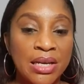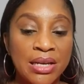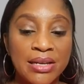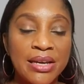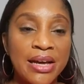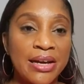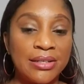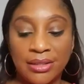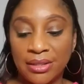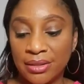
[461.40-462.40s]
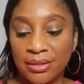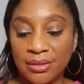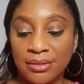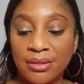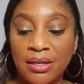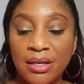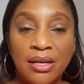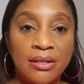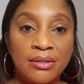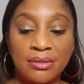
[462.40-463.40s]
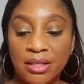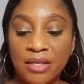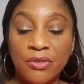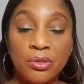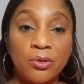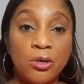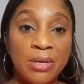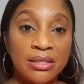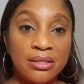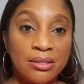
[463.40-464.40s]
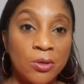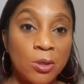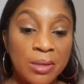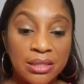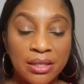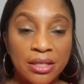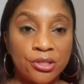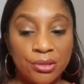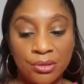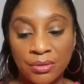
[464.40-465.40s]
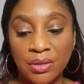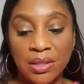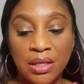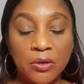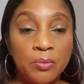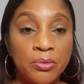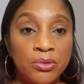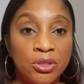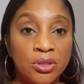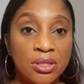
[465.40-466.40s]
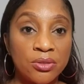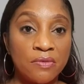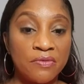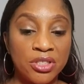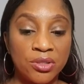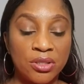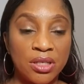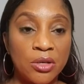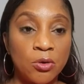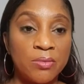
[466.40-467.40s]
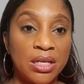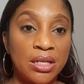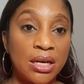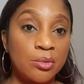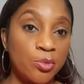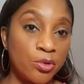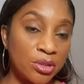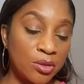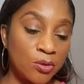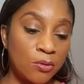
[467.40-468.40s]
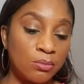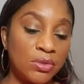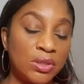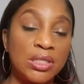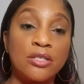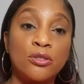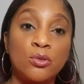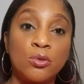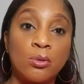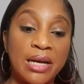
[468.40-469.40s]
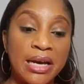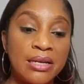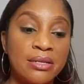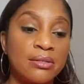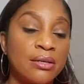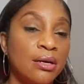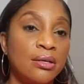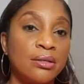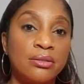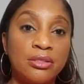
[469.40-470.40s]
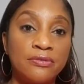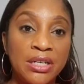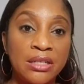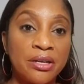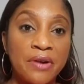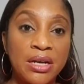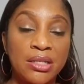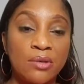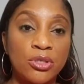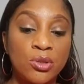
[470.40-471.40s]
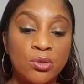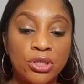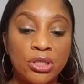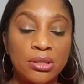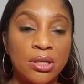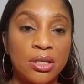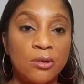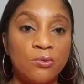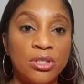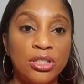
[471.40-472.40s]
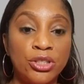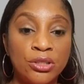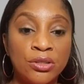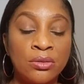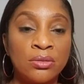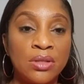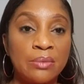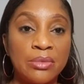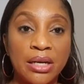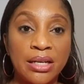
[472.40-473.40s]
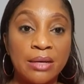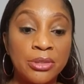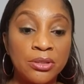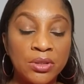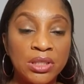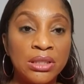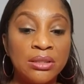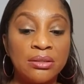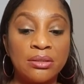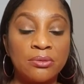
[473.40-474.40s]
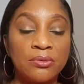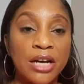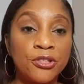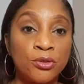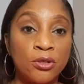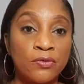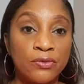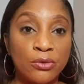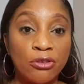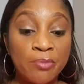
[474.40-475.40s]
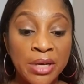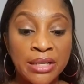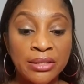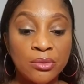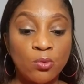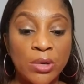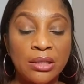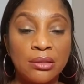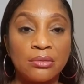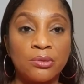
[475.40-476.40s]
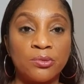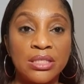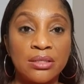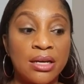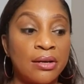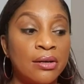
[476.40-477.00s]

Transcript: Yeah. Right. Give us your comments in the comment section. I hope you enjoyed this conversation, and I hope that it has brought some things to your mind. The different areas that we touched, religion, Abike Dabiri, the reaction of governments when threats are